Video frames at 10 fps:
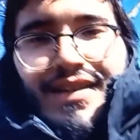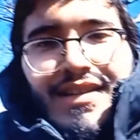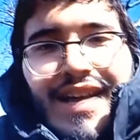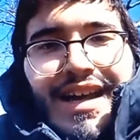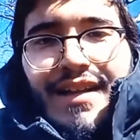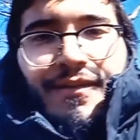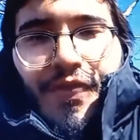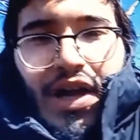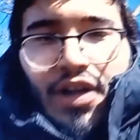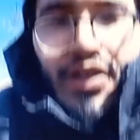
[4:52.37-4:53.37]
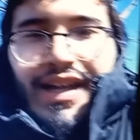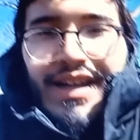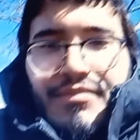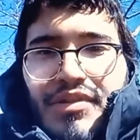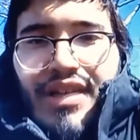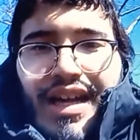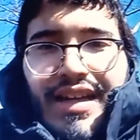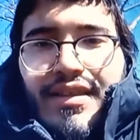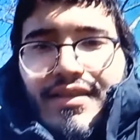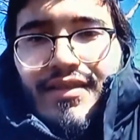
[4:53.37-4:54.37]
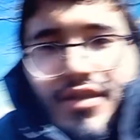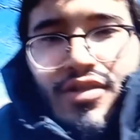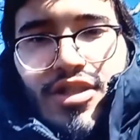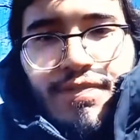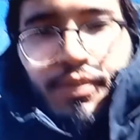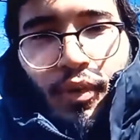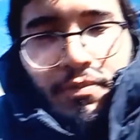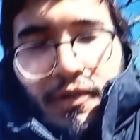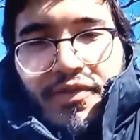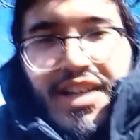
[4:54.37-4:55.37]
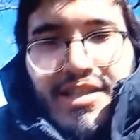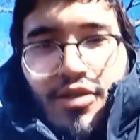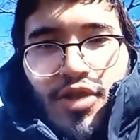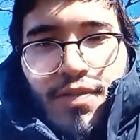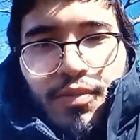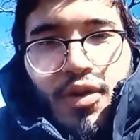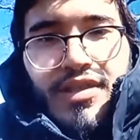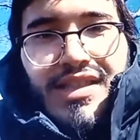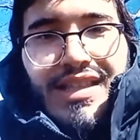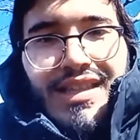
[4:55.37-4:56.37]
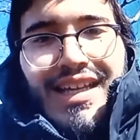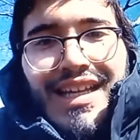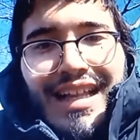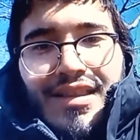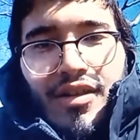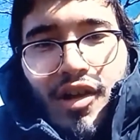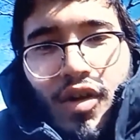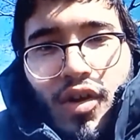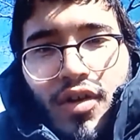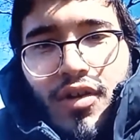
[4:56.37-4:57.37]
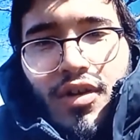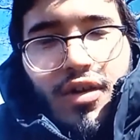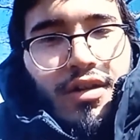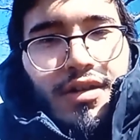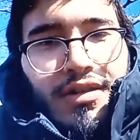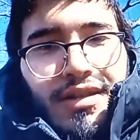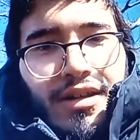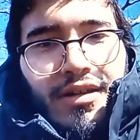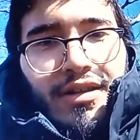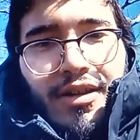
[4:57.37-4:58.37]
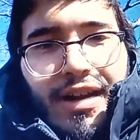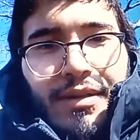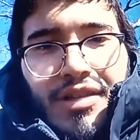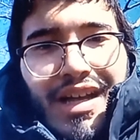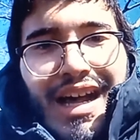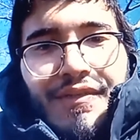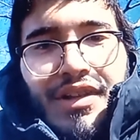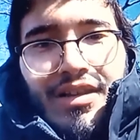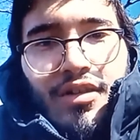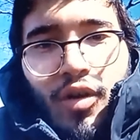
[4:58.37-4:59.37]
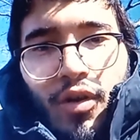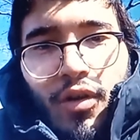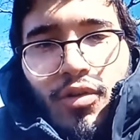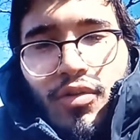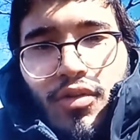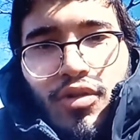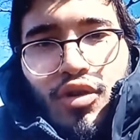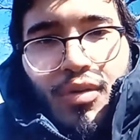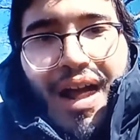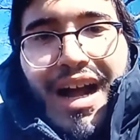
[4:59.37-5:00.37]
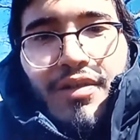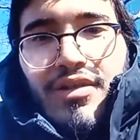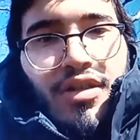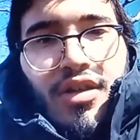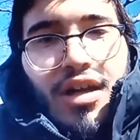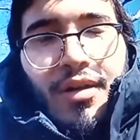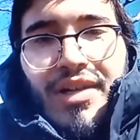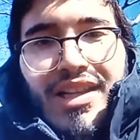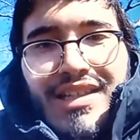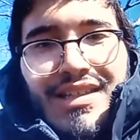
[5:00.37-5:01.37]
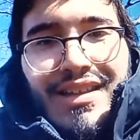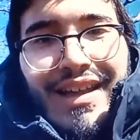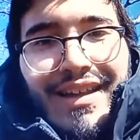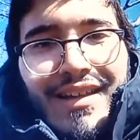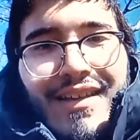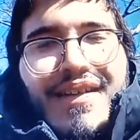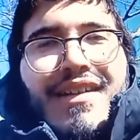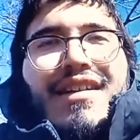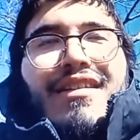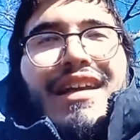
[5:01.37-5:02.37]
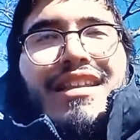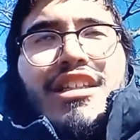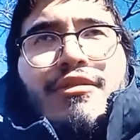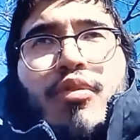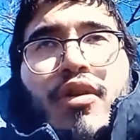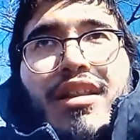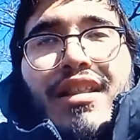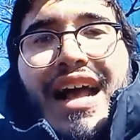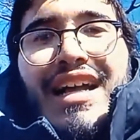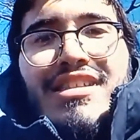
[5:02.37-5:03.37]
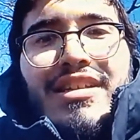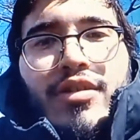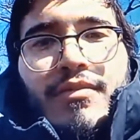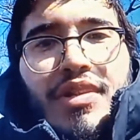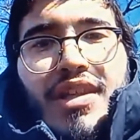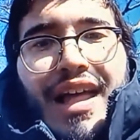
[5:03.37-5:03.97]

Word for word: the NFL, the NBA, sport, professional sports, they got the whole. They're they're able to have like the whole crowd coming in. Like at this point, last year would be